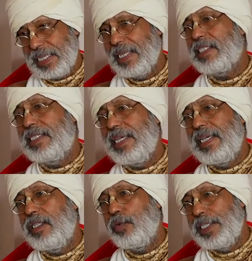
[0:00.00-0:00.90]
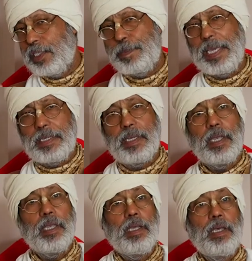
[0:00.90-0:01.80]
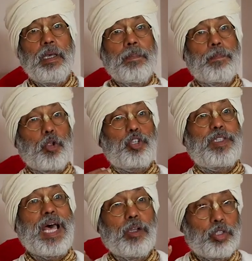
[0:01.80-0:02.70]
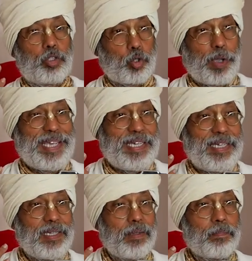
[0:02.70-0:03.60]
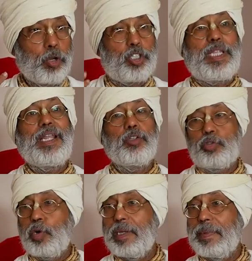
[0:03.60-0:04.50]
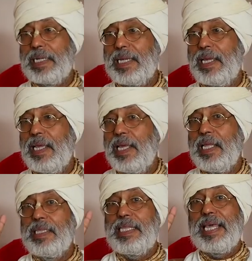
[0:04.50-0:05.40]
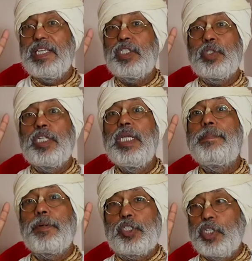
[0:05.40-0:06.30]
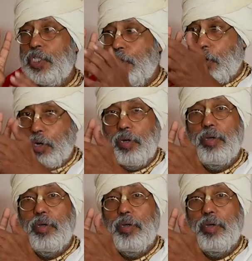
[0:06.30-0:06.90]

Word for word: Sanskrit, we speak Prasthanotrayi. Prasthanotrayi means there is three procedure